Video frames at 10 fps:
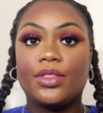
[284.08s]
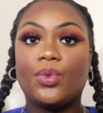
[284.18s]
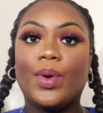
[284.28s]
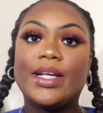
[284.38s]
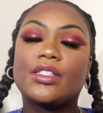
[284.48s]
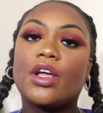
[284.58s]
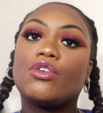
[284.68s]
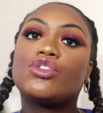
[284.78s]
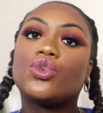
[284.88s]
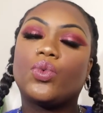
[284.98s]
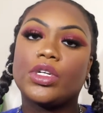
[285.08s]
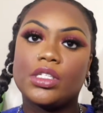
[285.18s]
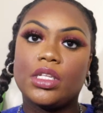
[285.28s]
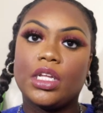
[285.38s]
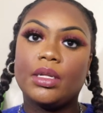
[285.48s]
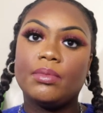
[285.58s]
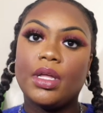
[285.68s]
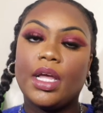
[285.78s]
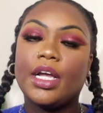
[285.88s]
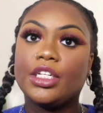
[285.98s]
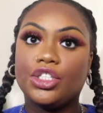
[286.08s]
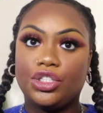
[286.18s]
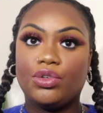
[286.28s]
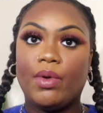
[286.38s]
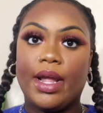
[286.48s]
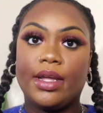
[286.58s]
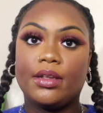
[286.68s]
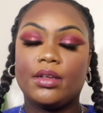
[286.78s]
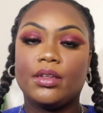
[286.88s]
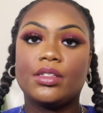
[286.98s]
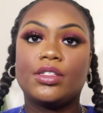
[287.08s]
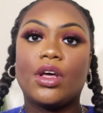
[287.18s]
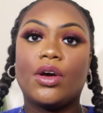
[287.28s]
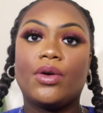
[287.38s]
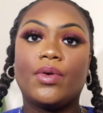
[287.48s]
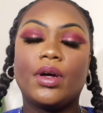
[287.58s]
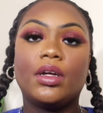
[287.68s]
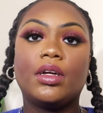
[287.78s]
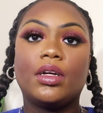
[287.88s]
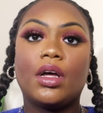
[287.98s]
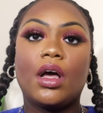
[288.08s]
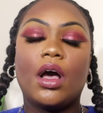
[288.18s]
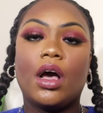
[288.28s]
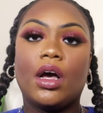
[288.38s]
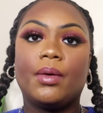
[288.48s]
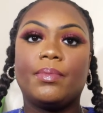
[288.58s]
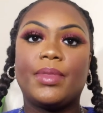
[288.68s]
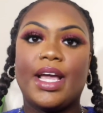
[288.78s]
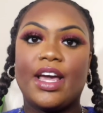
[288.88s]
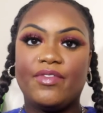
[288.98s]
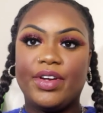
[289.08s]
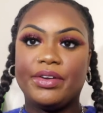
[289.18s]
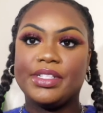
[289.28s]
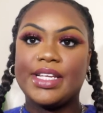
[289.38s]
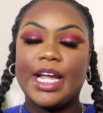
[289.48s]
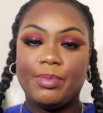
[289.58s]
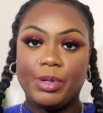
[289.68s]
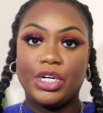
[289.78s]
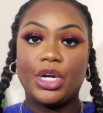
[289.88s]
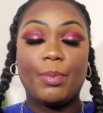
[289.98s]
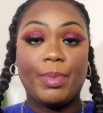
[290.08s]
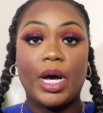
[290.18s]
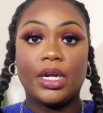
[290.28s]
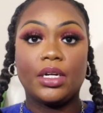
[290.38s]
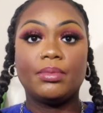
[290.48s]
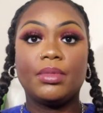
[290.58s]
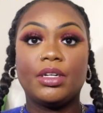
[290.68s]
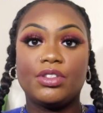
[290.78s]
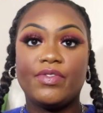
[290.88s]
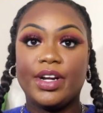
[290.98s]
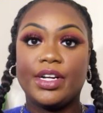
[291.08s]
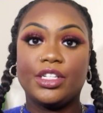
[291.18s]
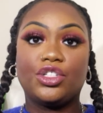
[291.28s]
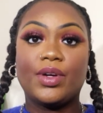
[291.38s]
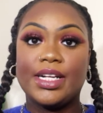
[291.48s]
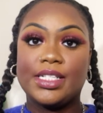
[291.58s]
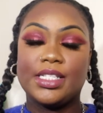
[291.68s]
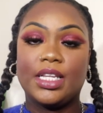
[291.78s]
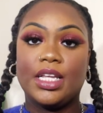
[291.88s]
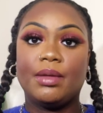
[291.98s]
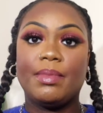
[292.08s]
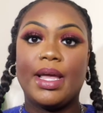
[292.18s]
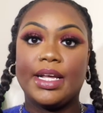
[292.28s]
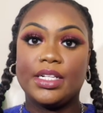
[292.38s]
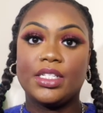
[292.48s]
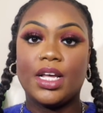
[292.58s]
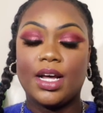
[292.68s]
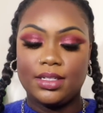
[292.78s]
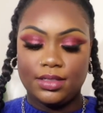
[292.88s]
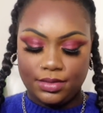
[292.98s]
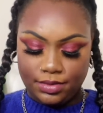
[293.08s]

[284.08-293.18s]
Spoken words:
the waistcoats were slim and straight. So they had a very tapered bottom. It was very straight, slim, and taut.